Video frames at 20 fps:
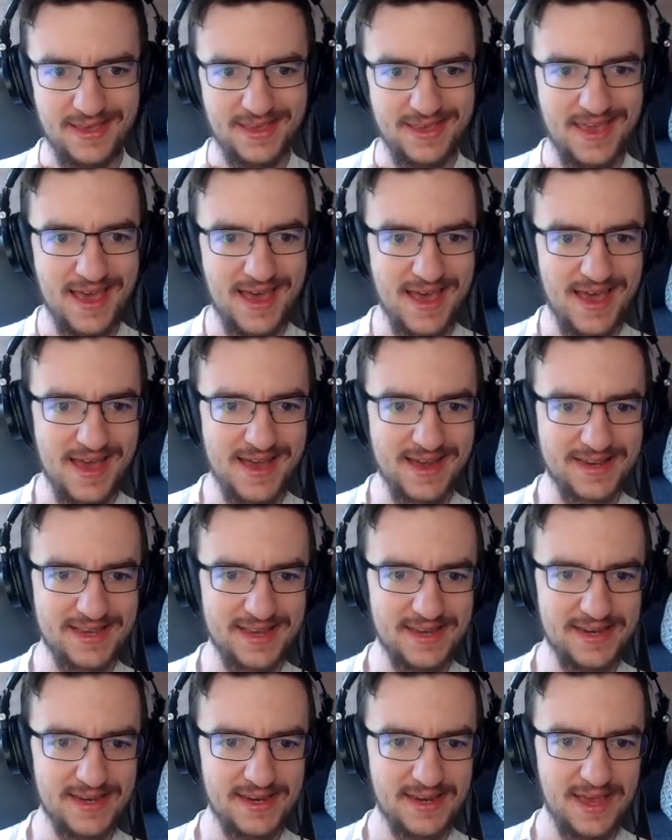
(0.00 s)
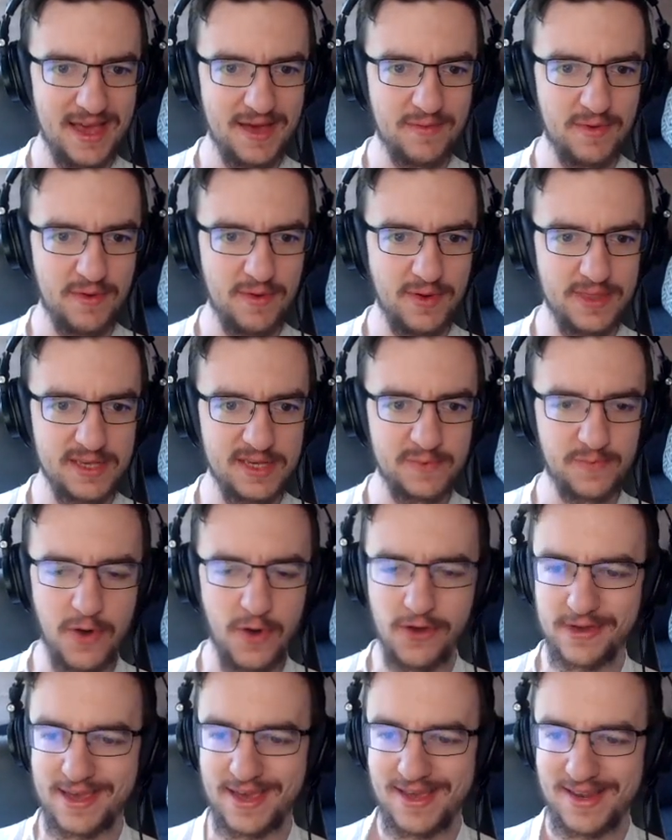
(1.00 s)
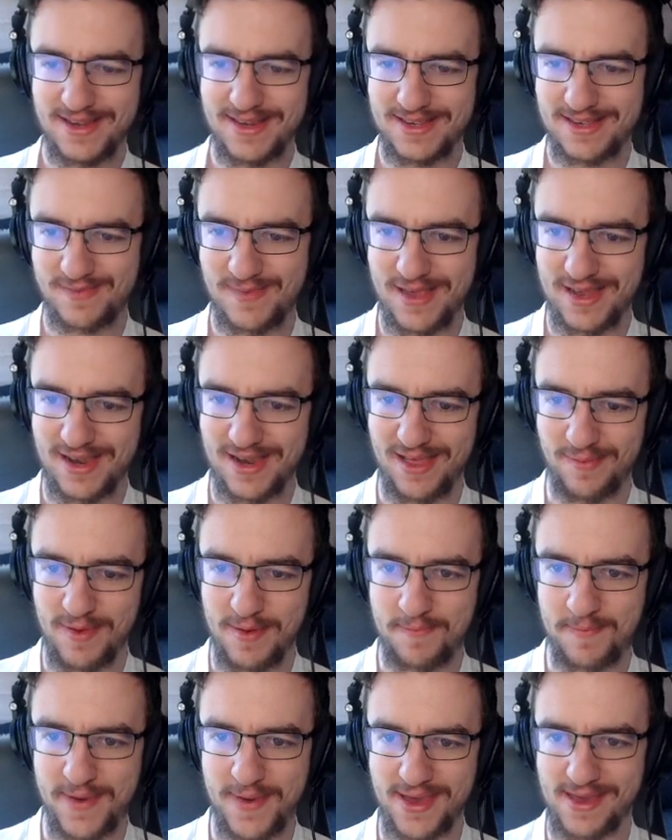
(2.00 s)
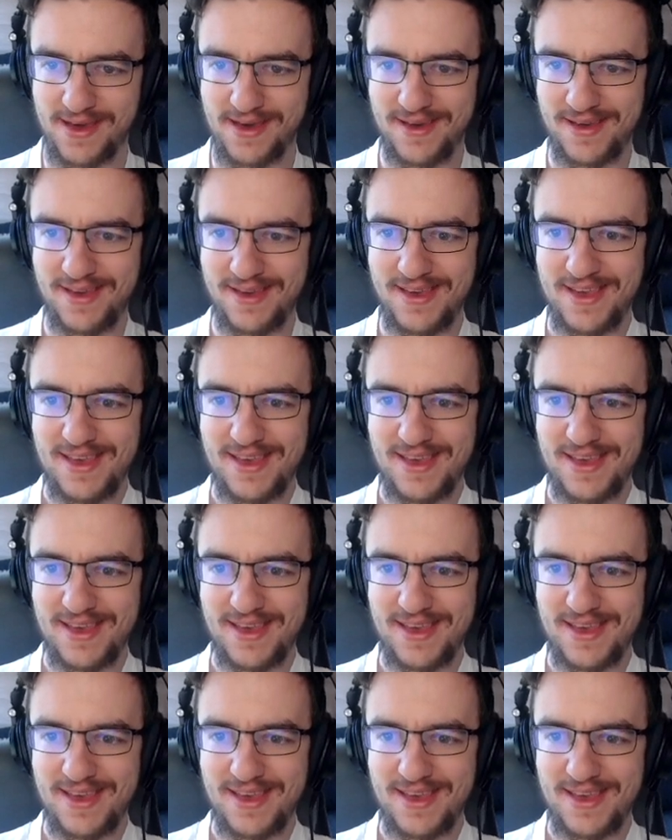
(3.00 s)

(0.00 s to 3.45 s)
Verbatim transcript: Yeah, excellent. And we want the sprocket to be a little bit bigger.